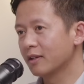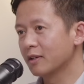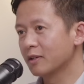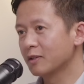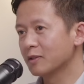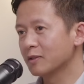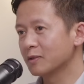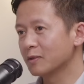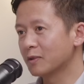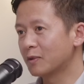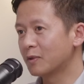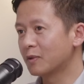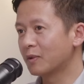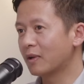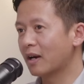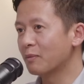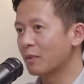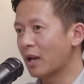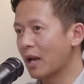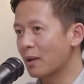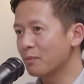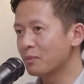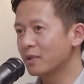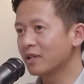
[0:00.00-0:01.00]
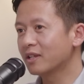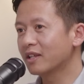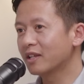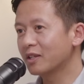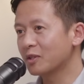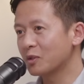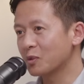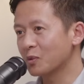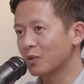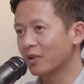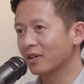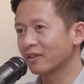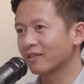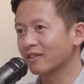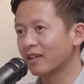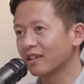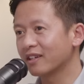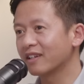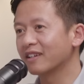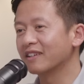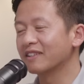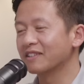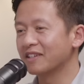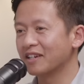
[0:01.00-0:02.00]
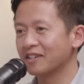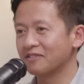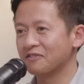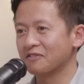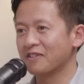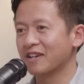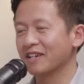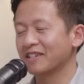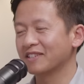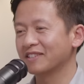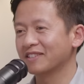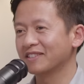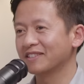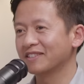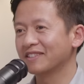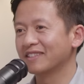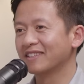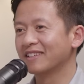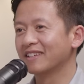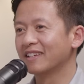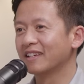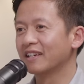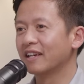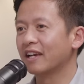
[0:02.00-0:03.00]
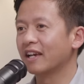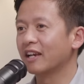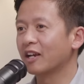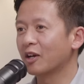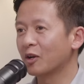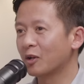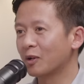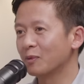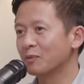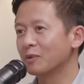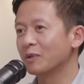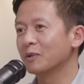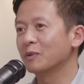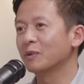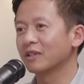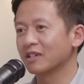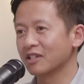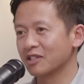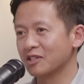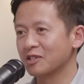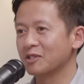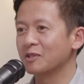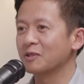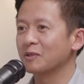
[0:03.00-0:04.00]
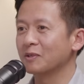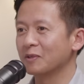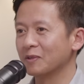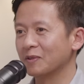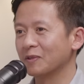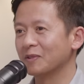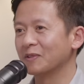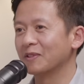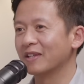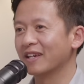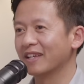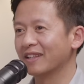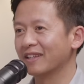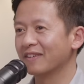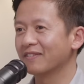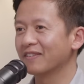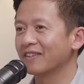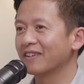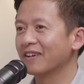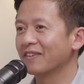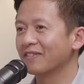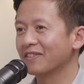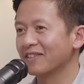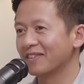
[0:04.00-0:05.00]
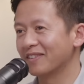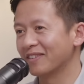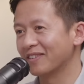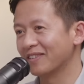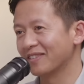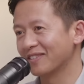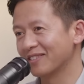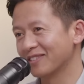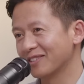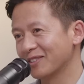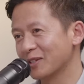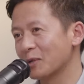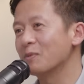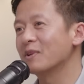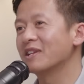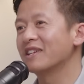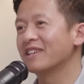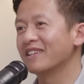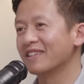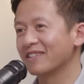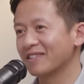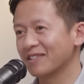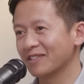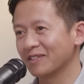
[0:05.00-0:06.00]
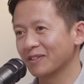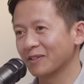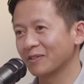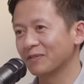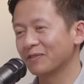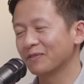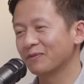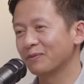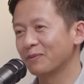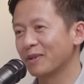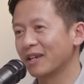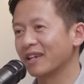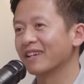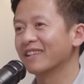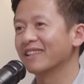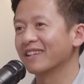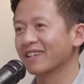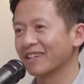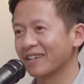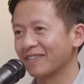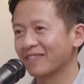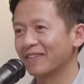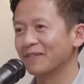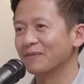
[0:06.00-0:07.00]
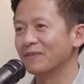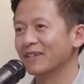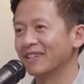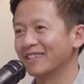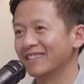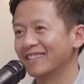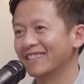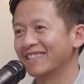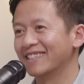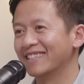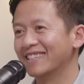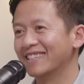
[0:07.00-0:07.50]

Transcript: So I'm happy that you are thinking in that direction, and I hope you will continue to do that even after so many years of being in the government.